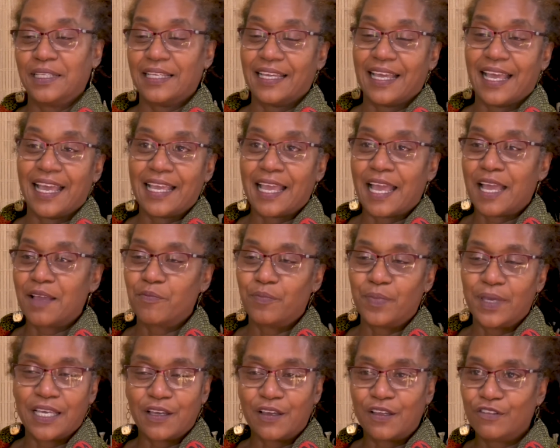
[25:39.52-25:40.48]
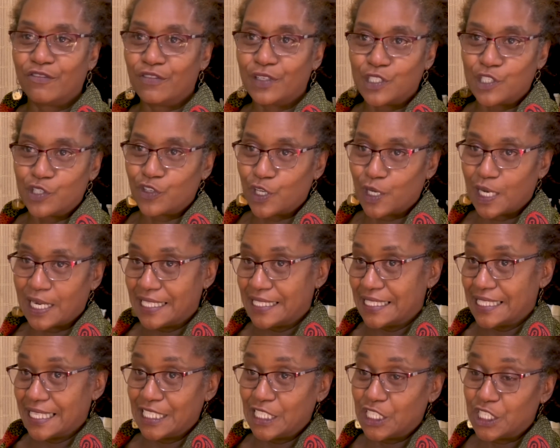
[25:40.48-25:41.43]
I'm big on
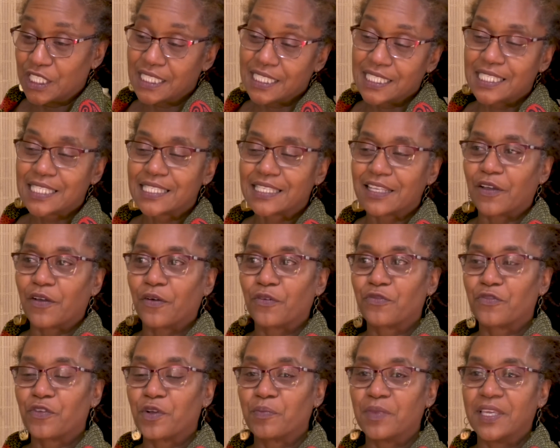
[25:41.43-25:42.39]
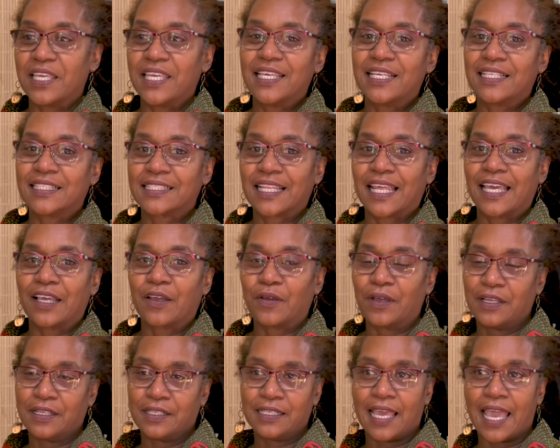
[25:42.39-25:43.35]
visualization, so for me it's like
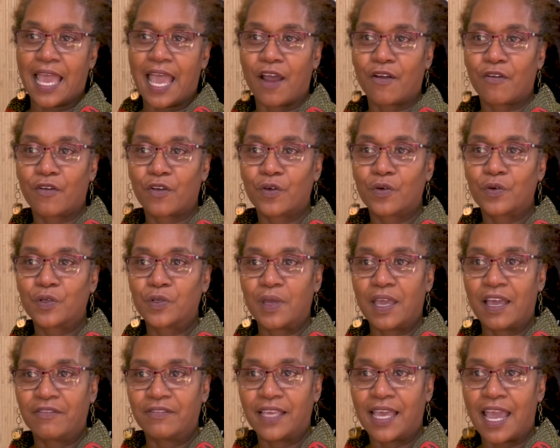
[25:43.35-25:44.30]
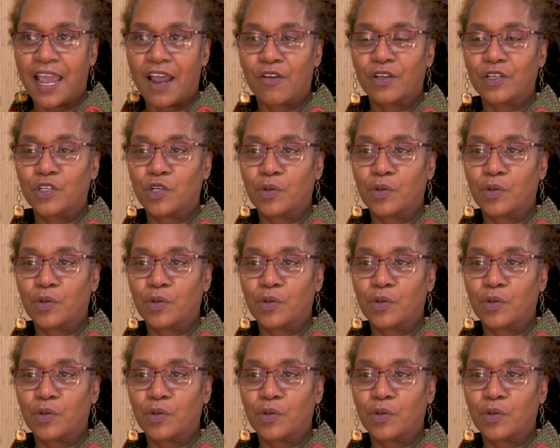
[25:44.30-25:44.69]
an arrow, and you have the arrow and